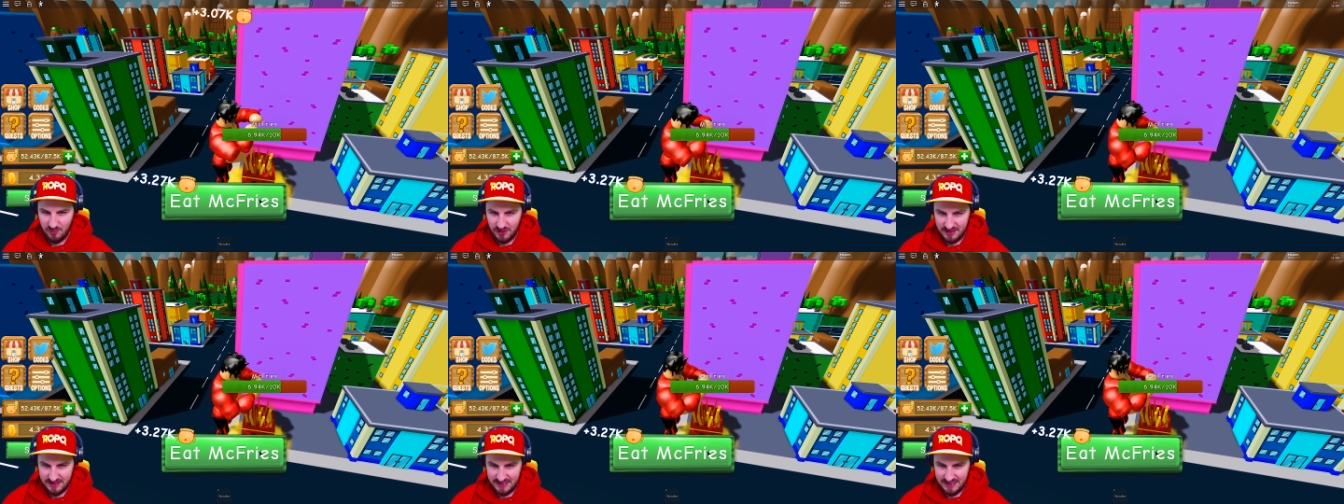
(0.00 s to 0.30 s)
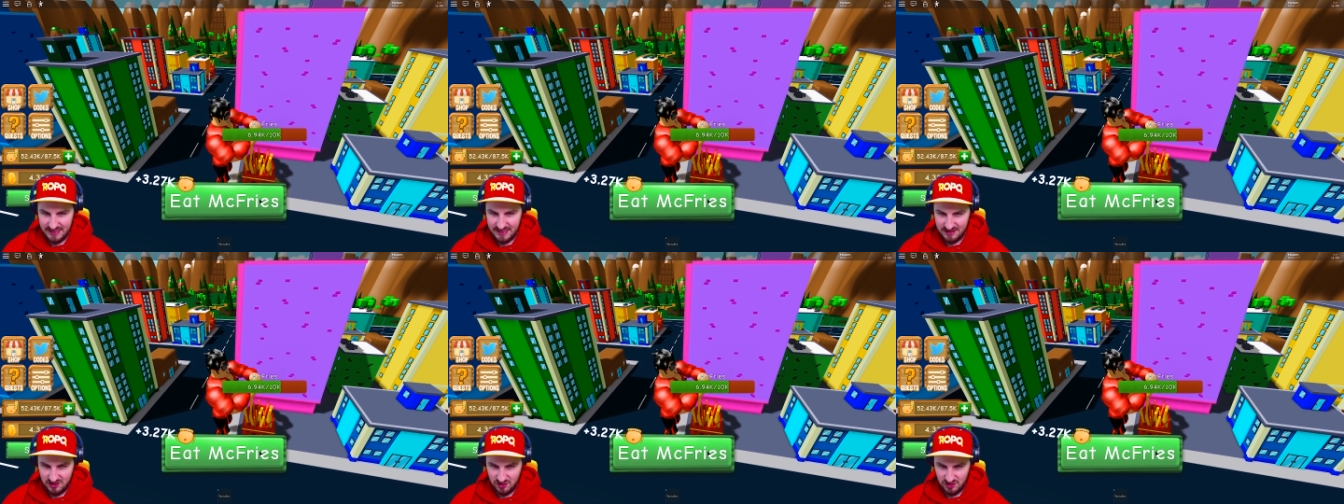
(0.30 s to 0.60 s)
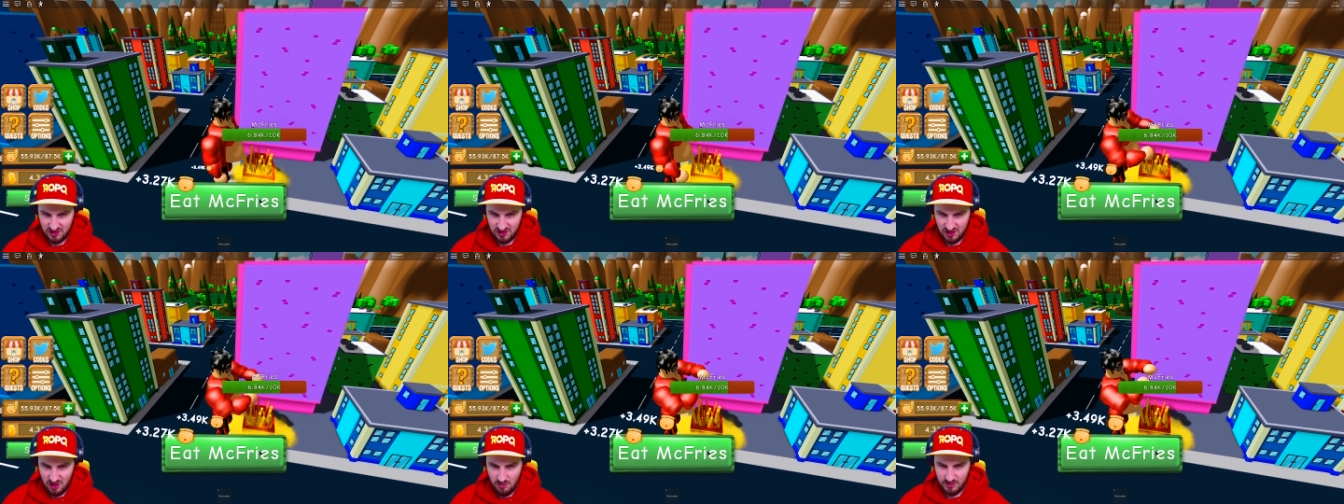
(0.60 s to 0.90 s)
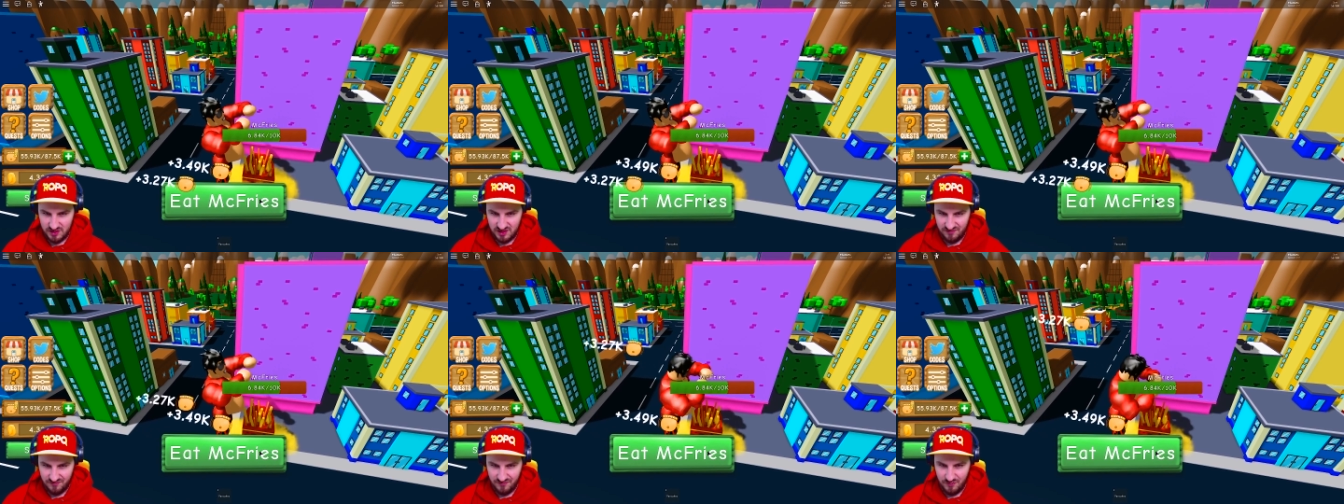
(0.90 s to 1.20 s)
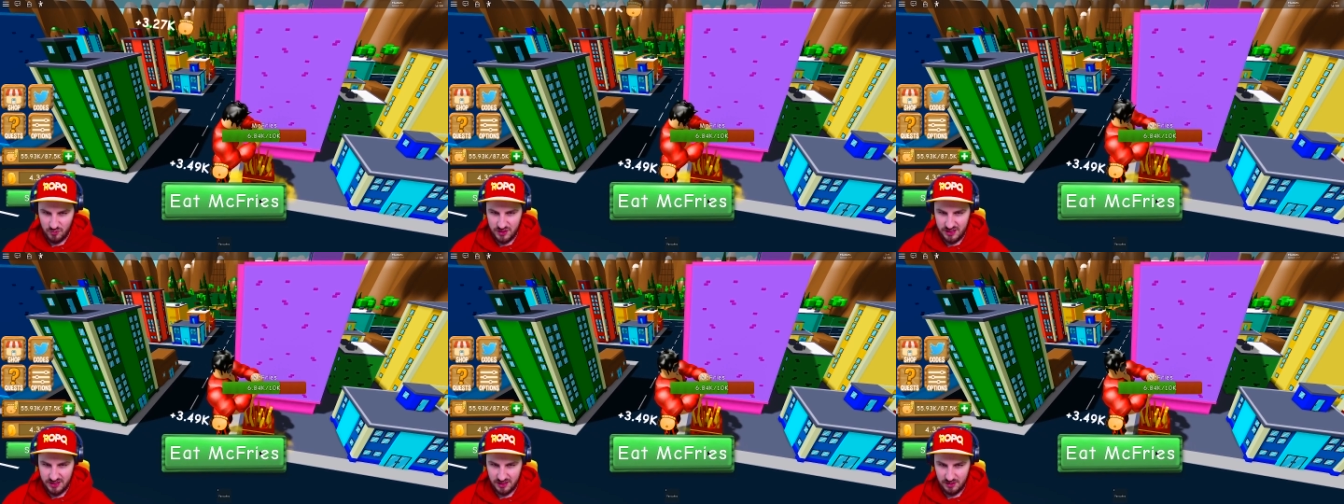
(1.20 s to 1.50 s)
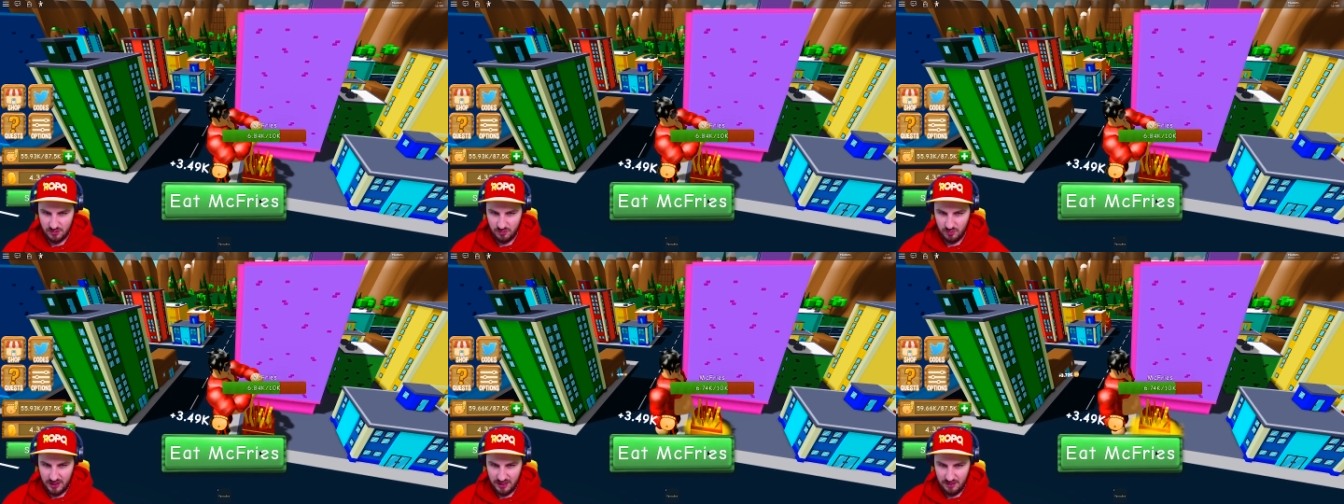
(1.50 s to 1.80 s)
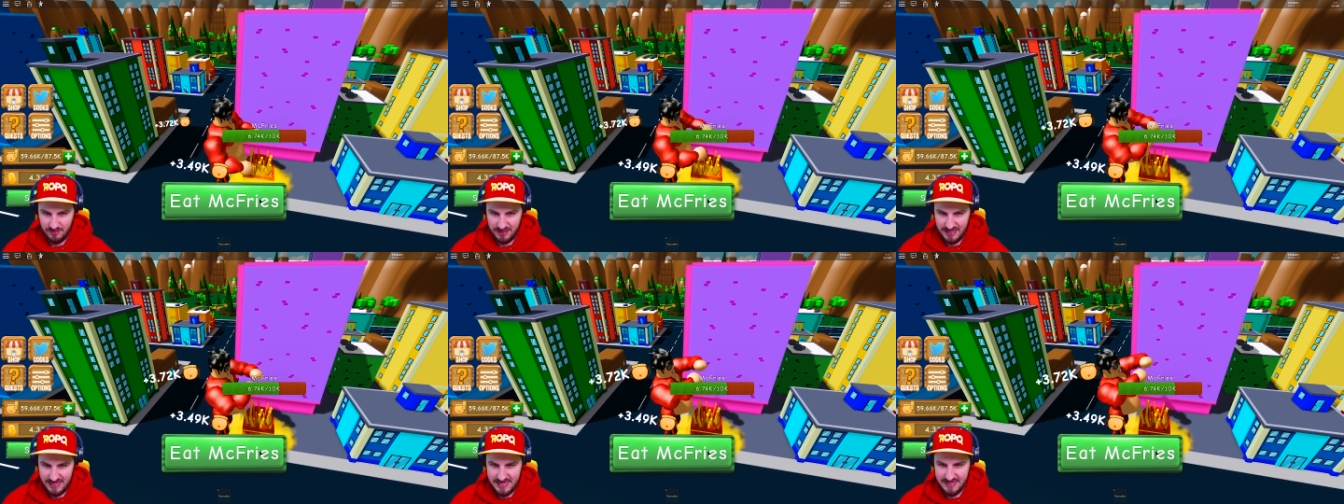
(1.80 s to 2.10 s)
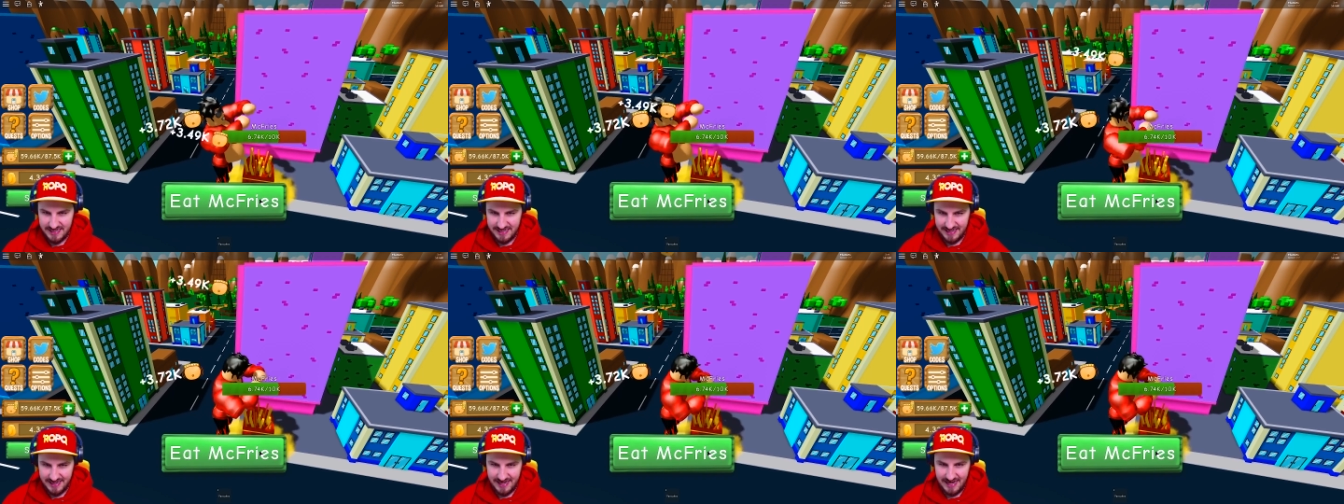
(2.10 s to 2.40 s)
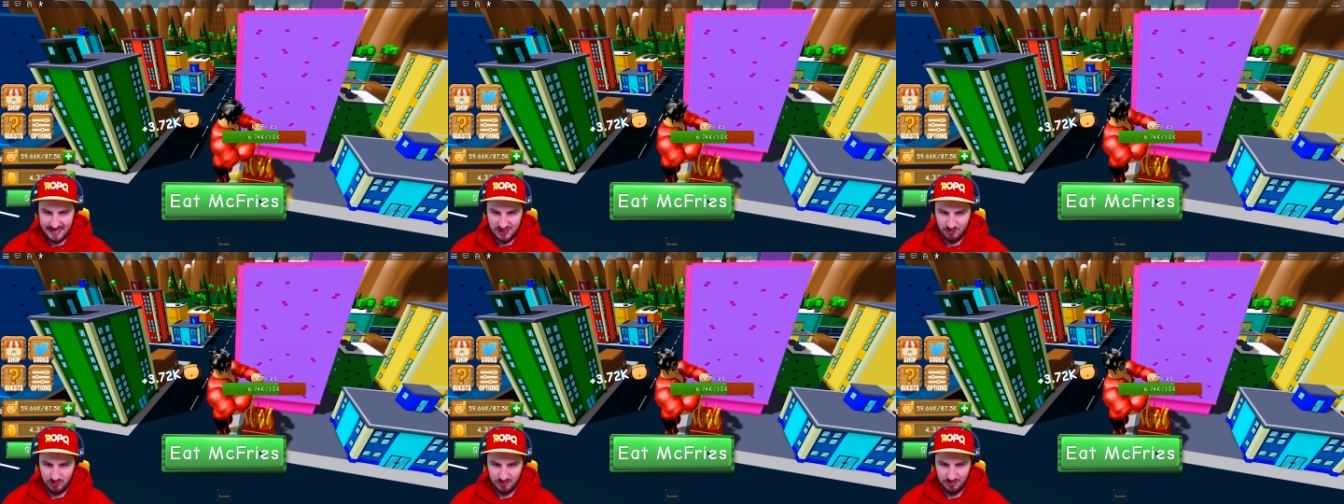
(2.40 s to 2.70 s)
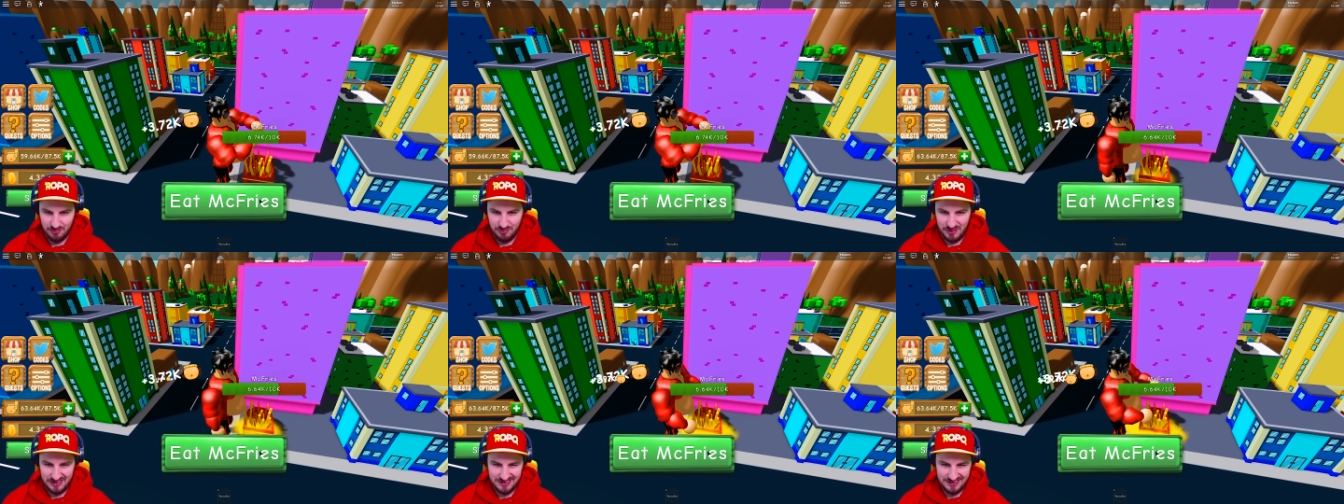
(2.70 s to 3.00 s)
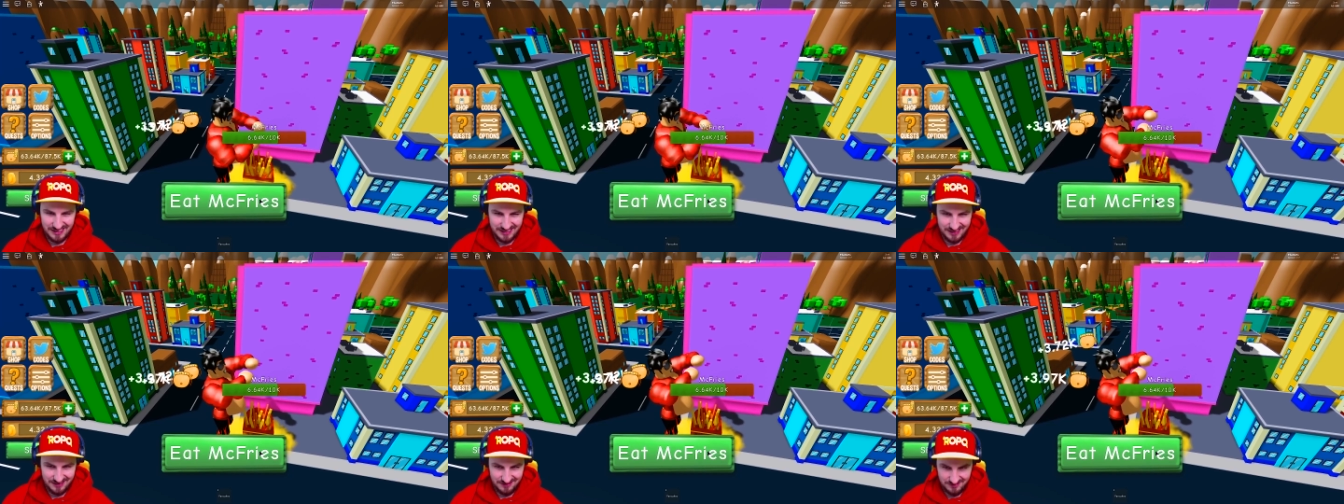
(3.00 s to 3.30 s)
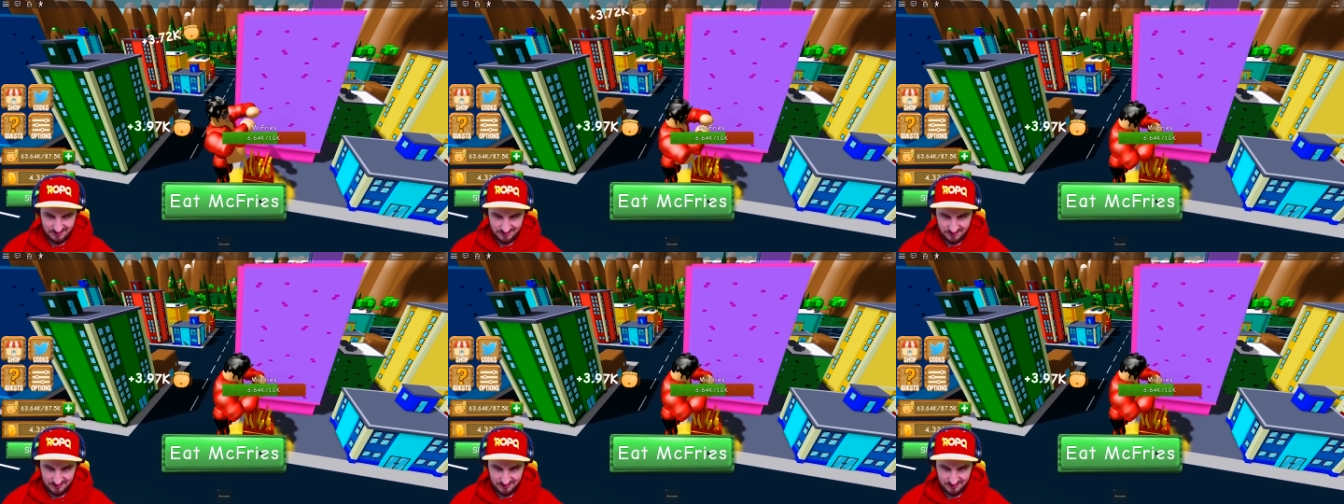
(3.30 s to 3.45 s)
but I think it's just so much funnier when I'm eating an actual building.